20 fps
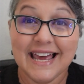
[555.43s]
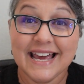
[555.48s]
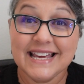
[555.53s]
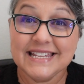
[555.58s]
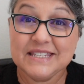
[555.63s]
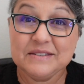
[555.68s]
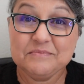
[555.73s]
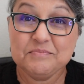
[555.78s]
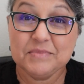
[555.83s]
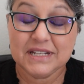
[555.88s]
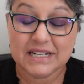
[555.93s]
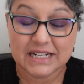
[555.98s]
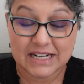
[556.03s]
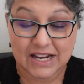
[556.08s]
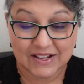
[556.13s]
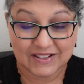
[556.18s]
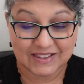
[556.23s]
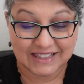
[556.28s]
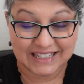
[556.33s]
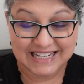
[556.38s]
last but
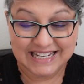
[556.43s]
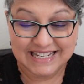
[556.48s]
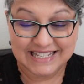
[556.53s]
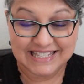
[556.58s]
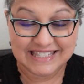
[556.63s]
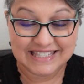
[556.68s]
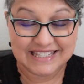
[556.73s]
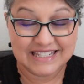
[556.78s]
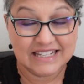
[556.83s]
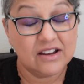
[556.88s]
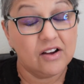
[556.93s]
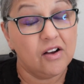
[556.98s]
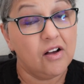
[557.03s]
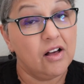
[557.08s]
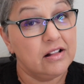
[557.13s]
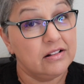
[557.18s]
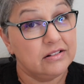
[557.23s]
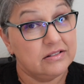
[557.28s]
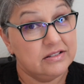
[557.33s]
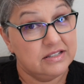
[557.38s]
not least,
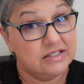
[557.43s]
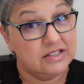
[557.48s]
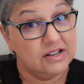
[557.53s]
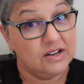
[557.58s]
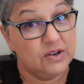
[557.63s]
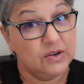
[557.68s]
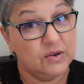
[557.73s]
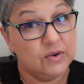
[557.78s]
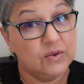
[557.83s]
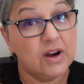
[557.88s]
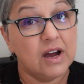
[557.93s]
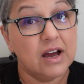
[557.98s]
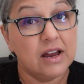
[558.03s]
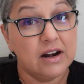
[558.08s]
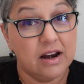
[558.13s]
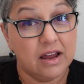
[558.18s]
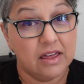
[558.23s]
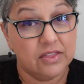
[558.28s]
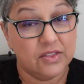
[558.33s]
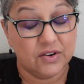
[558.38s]
also
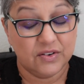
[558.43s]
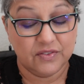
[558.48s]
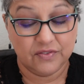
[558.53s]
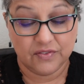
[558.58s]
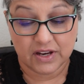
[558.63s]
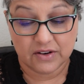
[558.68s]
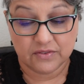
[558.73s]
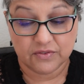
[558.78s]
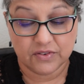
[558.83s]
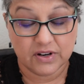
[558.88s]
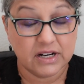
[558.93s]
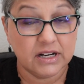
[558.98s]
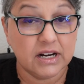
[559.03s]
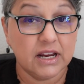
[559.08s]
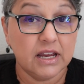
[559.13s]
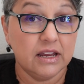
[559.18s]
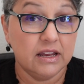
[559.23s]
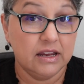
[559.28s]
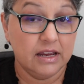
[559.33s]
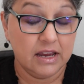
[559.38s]
another favorite
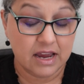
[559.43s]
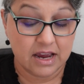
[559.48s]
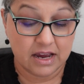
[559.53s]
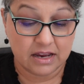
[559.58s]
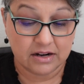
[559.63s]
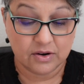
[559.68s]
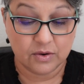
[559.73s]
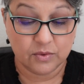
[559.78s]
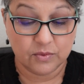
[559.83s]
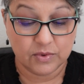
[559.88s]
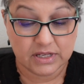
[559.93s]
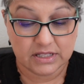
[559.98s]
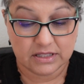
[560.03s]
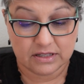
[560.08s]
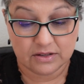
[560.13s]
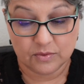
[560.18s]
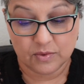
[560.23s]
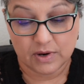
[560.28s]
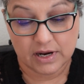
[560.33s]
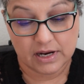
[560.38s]
and a
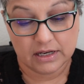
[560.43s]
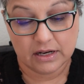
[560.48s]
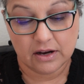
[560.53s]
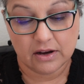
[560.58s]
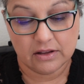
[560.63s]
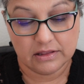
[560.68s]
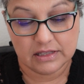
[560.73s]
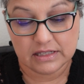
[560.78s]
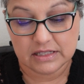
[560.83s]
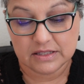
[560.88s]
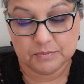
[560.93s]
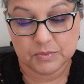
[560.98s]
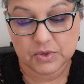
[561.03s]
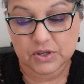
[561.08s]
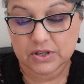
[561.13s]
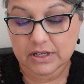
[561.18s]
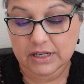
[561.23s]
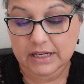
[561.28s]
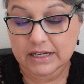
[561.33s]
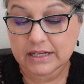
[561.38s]
reason why I got this
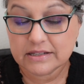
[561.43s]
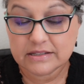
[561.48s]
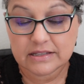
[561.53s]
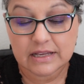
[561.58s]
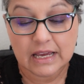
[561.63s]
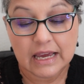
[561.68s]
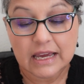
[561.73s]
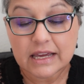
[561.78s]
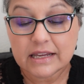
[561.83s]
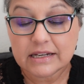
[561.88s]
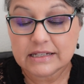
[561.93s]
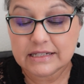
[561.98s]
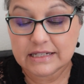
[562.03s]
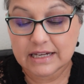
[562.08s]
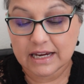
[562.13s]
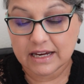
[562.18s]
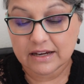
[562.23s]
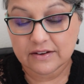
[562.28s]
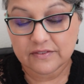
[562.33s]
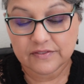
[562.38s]
book is
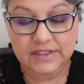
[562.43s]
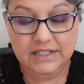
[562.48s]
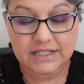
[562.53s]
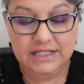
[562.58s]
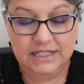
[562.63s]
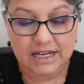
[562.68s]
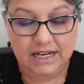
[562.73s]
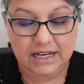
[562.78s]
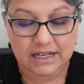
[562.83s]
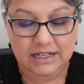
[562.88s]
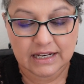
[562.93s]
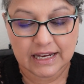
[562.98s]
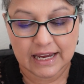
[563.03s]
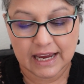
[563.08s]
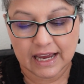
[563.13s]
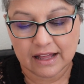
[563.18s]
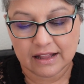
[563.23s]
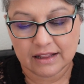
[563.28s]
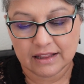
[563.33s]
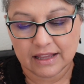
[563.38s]
Day of the Dead,
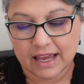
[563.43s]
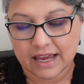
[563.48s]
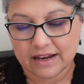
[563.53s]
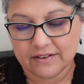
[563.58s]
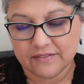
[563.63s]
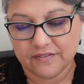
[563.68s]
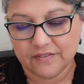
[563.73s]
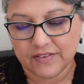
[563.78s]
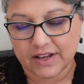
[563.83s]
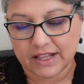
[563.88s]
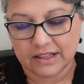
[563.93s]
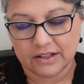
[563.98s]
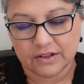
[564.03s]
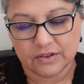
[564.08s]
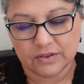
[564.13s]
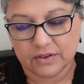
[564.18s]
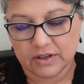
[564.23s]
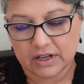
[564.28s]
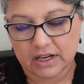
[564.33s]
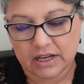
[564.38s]
Gal and
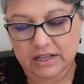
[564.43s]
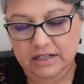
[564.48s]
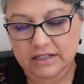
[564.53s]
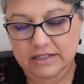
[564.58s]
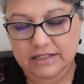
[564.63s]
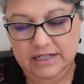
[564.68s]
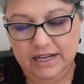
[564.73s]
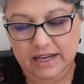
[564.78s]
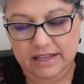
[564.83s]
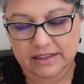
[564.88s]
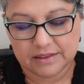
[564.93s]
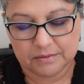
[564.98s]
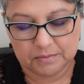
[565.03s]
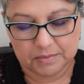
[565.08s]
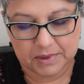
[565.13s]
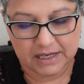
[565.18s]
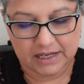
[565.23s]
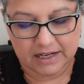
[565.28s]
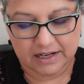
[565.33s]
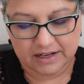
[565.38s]
Fellow. Death
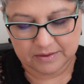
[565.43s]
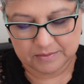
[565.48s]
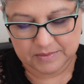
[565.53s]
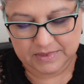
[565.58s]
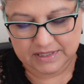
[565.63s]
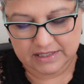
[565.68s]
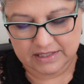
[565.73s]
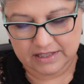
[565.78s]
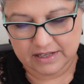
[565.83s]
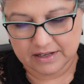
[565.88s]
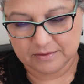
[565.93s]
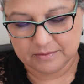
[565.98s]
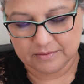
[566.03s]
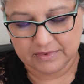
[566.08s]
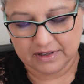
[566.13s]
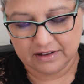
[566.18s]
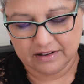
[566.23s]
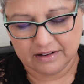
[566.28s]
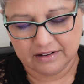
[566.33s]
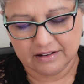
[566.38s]
Becomes Them.
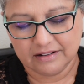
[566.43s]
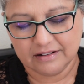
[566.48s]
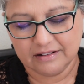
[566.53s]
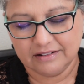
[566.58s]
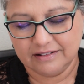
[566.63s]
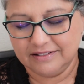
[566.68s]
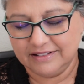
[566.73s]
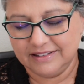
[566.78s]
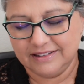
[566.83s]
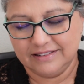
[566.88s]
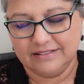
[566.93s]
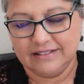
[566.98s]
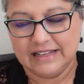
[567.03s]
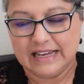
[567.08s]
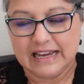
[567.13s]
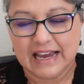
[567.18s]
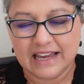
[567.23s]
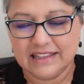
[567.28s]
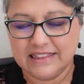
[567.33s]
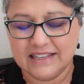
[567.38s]
Oh,
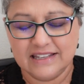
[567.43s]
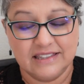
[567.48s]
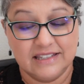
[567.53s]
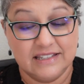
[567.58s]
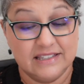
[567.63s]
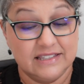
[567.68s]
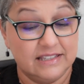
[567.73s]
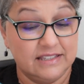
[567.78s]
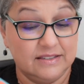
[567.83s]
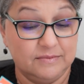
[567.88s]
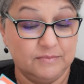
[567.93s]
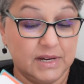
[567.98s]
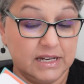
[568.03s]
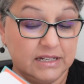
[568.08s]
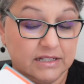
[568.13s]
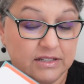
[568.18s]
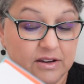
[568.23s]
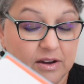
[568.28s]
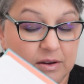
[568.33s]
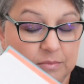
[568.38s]
I think this is my
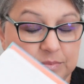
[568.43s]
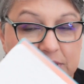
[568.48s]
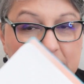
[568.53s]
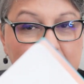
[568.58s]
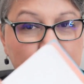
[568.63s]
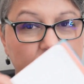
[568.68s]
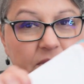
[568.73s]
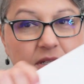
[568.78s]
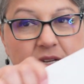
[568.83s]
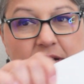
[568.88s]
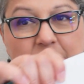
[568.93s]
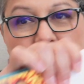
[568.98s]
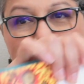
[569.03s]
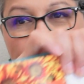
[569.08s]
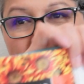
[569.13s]
top, top, top